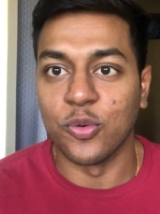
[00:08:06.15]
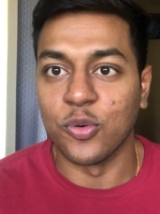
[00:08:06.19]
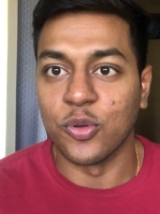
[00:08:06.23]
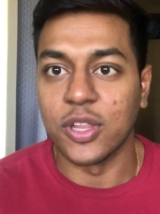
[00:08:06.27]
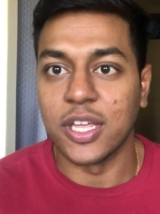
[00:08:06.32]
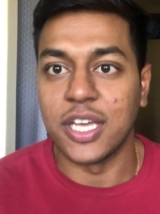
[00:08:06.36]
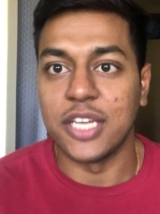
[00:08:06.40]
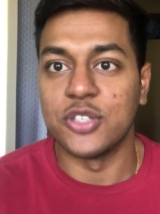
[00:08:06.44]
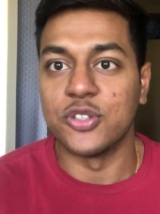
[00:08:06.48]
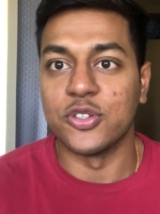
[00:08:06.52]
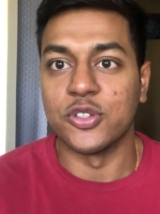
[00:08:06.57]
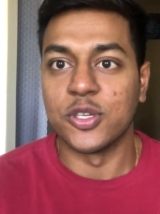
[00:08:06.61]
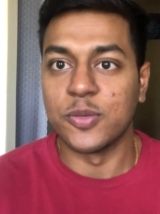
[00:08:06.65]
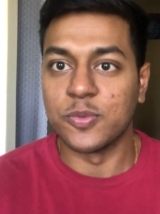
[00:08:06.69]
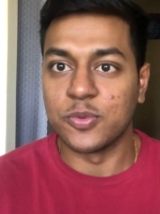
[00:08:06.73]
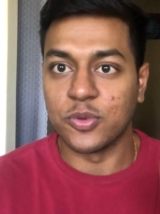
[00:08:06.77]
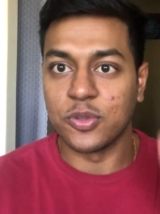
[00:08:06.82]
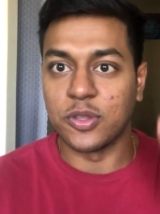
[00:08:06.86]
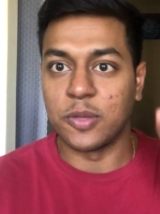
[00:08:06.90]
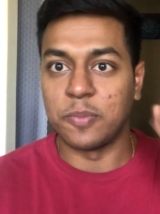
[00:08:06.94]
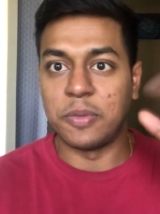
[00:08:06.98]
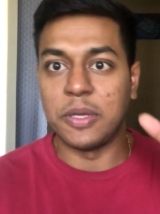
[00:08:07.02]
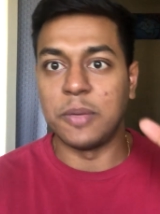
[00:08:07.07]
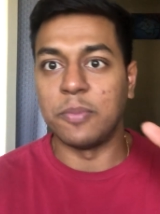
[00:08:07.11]
relationships
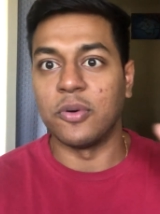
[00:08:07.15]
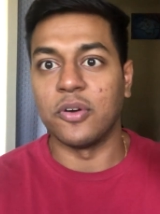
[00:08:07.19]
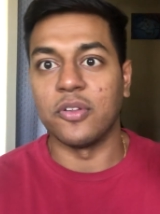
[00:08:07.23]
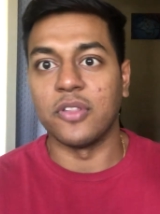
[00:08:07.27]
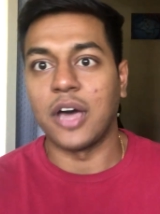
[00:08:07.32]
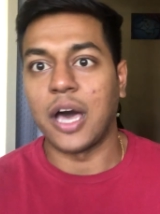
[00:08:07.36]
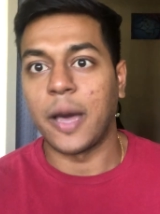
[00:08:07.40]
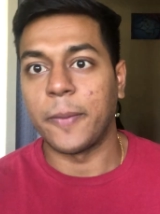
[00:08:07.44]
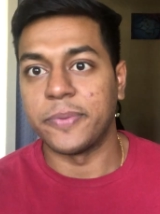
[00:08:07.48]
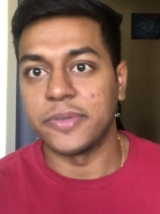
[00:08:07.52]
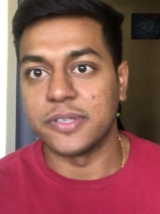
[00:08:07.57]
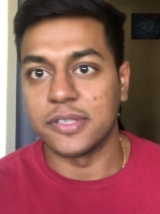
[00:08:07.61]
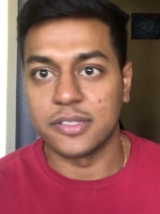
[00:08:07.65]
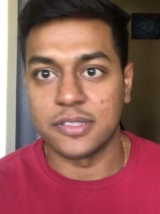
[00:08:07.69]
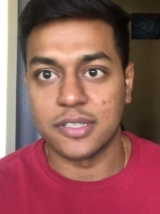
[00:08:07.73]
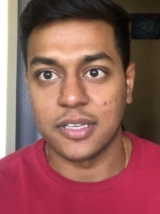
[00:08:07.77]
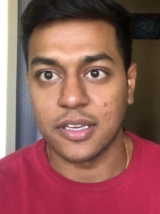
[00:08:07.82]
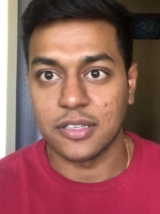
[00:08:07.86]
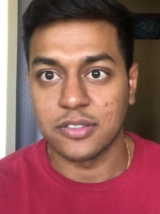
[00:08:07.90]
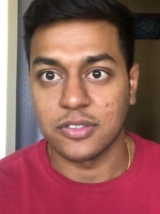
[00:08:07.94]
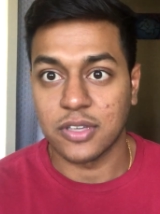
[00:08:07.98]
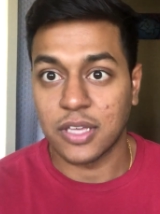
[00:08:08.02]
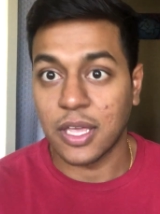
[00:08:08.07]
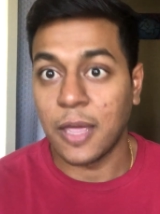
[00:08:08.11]
with the people of the opposite
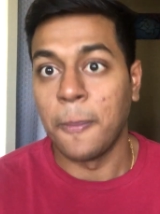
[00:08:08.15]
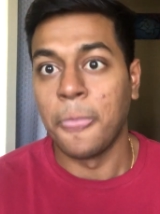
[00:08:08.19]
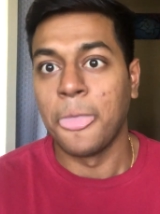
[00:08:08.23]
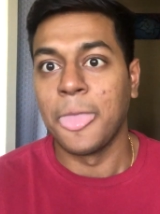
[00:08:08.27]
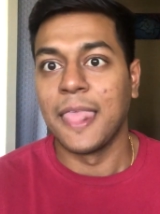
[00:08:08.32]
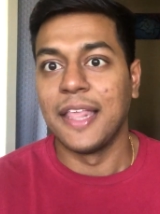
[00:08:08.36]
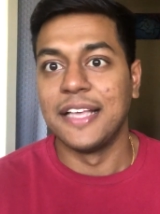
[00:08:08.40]
sex okay